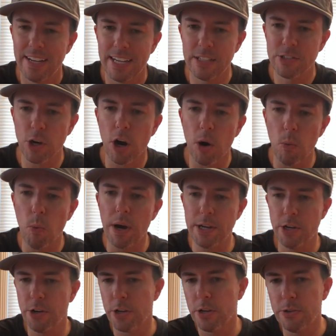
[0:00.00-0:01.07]
It's all what
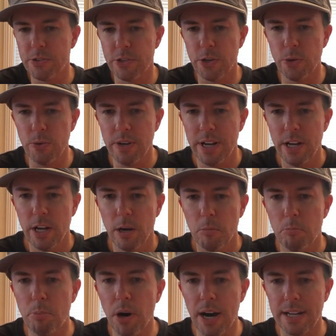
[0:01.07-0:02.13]
you're used to,
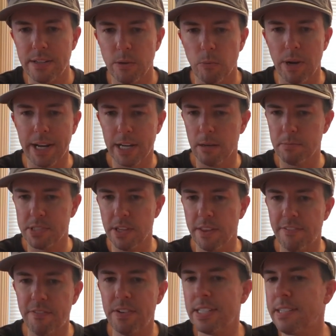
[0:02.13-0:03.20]
but when it comes to
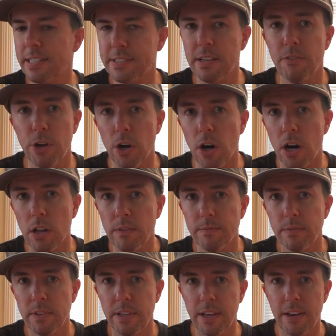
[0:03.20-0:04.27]
the physics of it
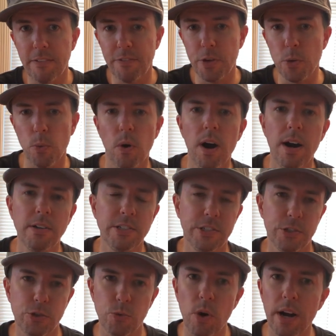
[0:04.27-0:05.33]
all, if you are
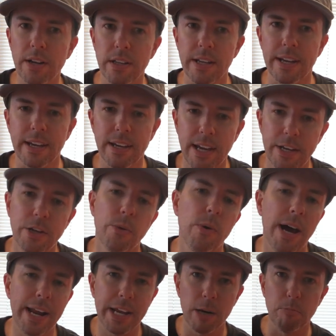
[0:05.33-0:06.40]
struggling and you're
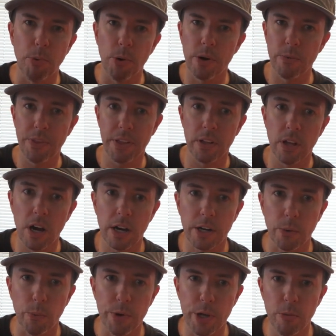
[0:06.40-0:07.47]
riding a board with a
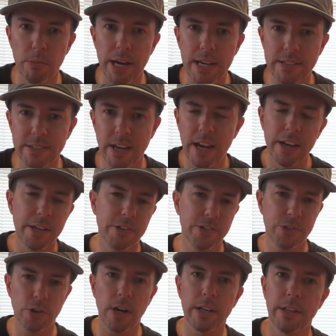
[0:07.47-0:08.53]
longer wheelbase, you're
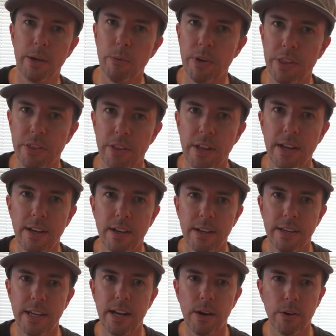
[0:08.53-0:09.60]
struggling with,
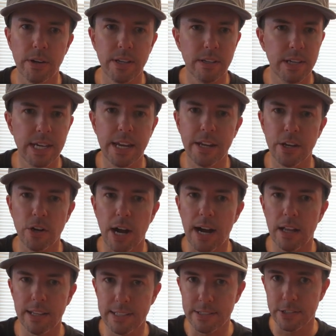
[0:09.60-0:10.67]
getting your
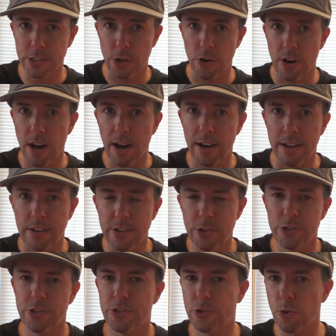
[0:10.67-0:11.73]
ollies a certain height. You're
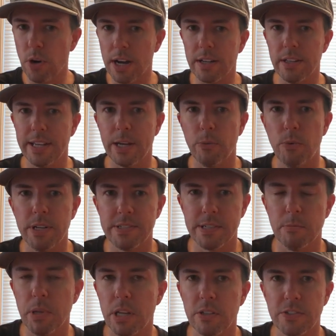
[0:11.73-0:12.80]
struggling with
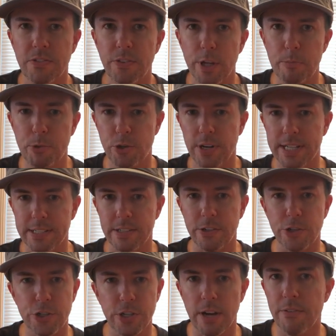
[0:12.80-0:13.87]
some of those flip tricks
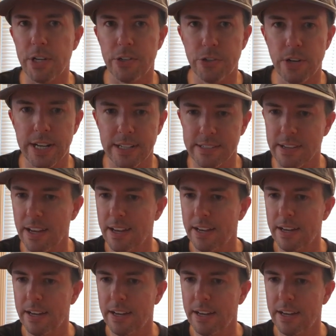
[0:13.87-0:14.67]
and shove it tricks.